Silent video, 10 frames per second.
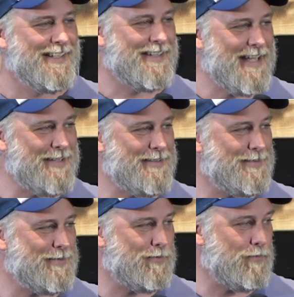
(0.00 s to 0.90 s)

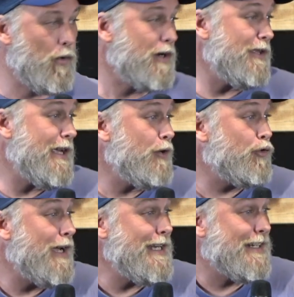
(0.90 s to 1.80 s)
then what are the
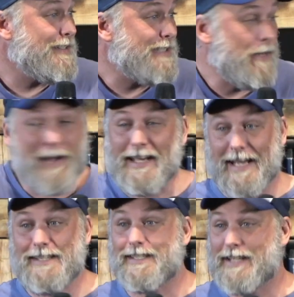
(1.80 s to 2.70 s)
ingredients that make
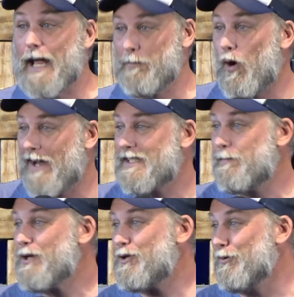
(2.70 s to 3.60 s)
Easter camp quite
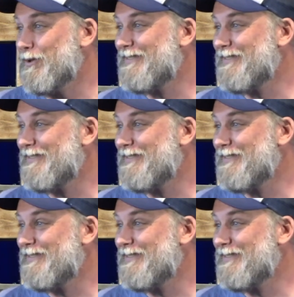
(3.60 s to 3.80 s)
special?